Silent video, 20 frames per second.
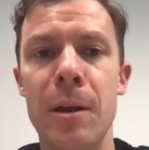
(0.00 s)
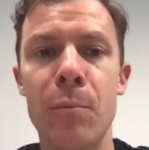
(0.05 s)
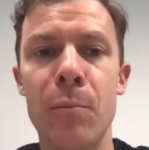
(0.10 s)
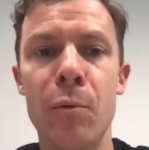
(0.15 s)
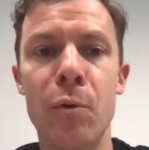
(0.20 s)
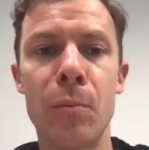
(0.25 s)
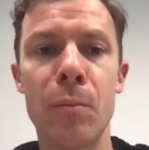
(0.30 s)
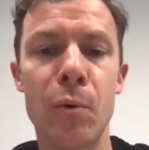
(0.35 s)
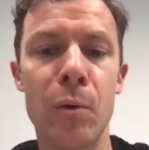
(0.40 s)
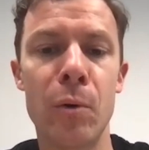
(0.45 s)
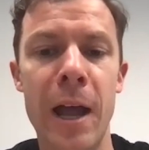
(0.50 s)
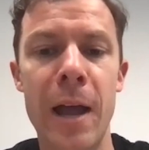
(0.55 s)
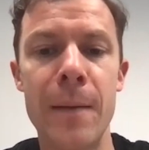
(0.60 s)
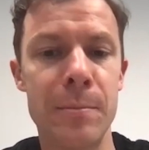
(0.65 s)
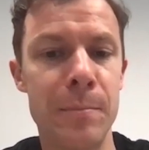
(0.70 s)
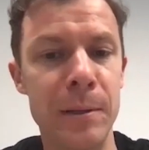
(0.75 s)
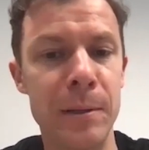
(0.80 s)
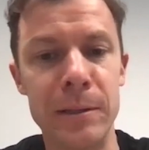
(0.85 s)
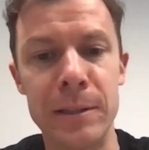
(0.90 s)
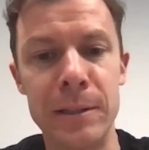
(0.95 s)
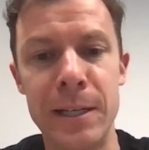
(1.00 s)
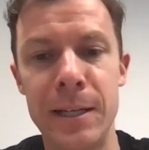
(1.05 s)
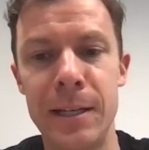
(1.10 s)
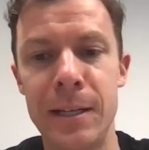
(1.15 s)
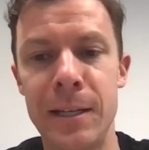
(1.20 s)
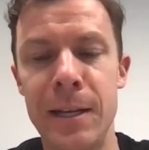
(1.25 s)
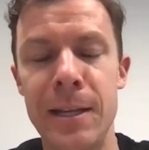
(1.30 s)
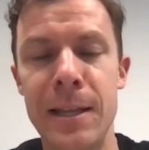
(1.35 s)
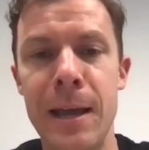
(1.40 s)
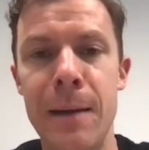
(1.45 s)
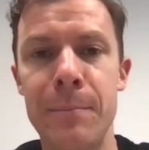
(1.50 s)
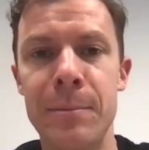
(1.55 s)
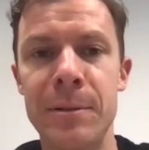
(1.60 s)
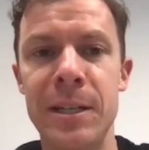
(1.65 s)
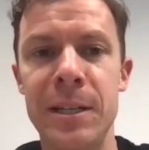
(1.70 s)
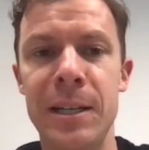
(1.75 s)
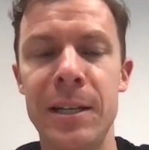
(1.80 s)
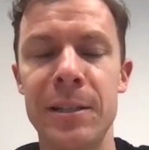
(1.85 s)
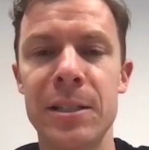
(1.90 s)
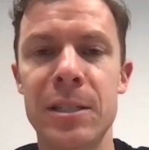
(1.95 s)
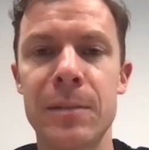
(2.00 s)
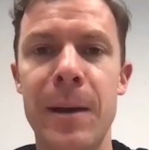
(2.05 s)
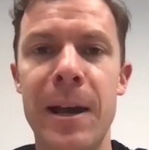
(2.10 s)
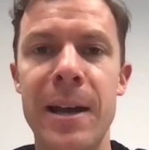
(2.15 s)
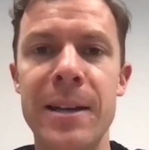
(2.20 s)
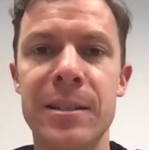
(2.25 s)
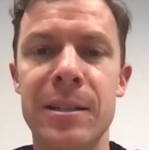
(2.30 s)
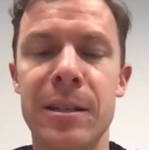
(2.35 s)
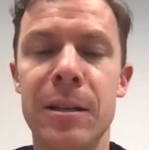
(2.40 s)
more and more capability in that particular space.